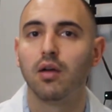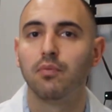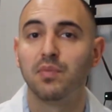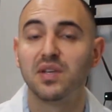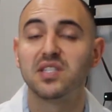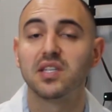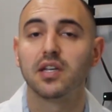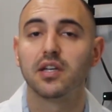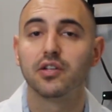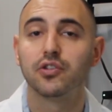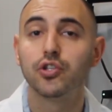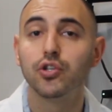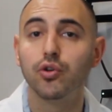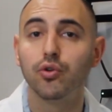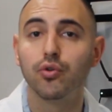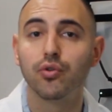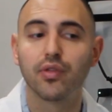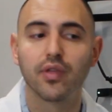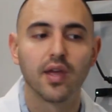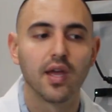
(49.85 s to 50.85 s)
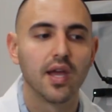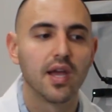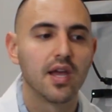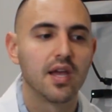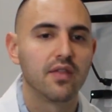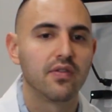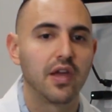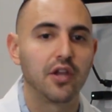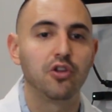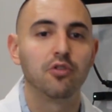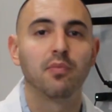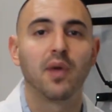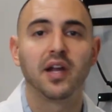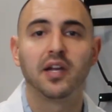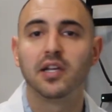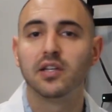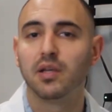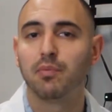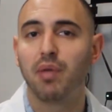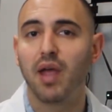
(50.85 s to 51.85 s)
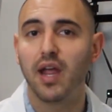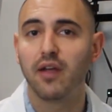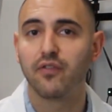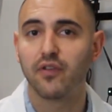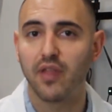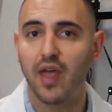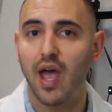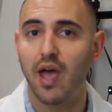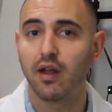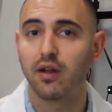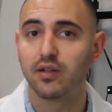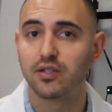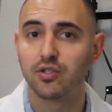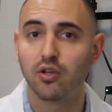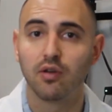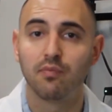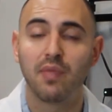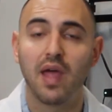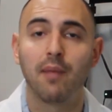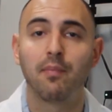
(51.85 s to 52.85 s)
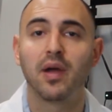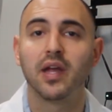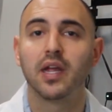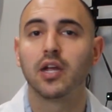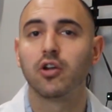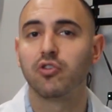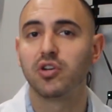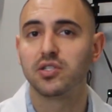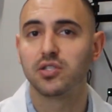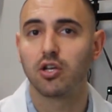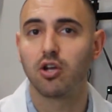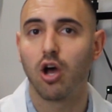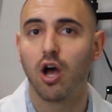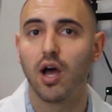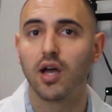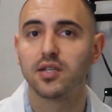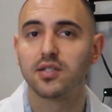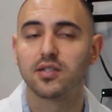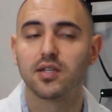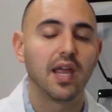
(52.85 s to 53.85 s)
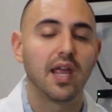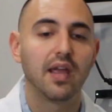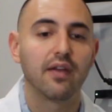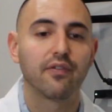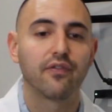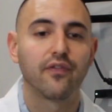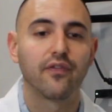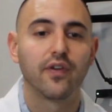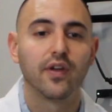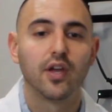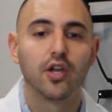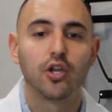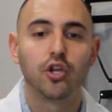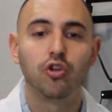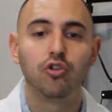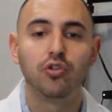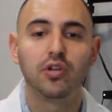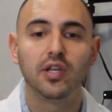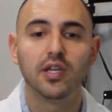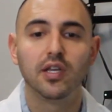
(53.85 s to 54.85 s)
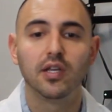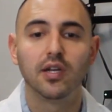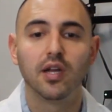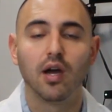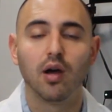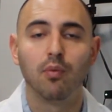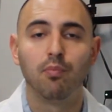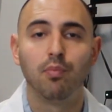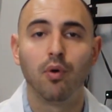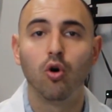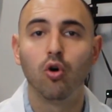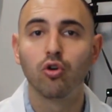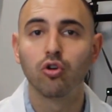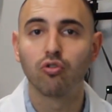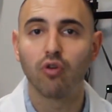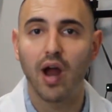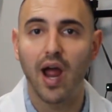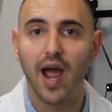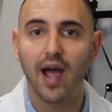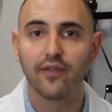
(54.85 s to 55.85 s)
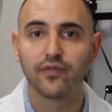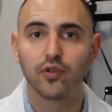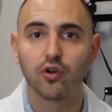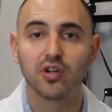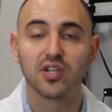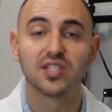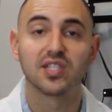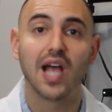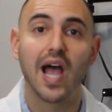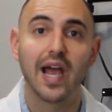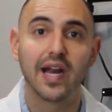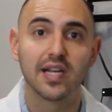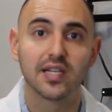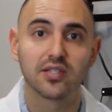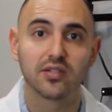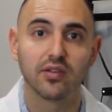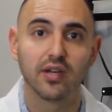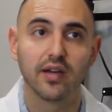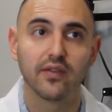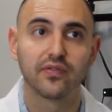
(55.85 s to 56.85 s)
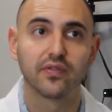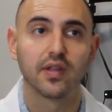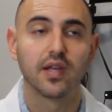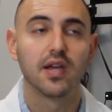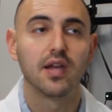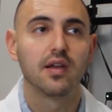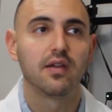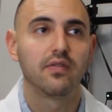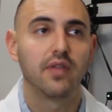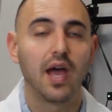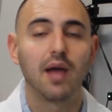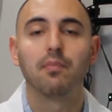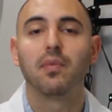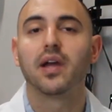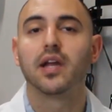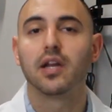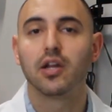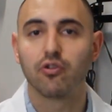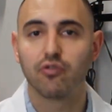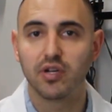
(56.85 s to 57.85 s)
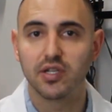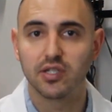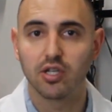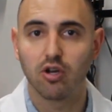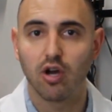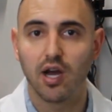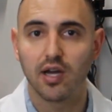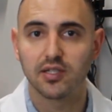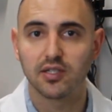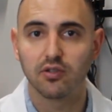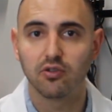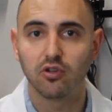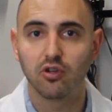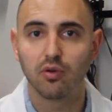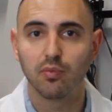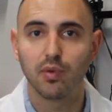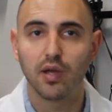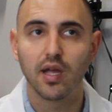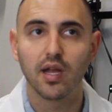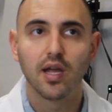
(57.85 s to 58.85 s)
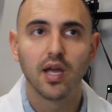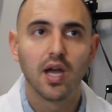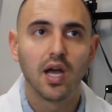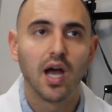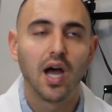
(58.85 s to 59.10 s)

missing a tooth, then you might need to pay for that. So that might increase the cost. If you need a bone graft or a sinus lift, that might increase the cost a little bit.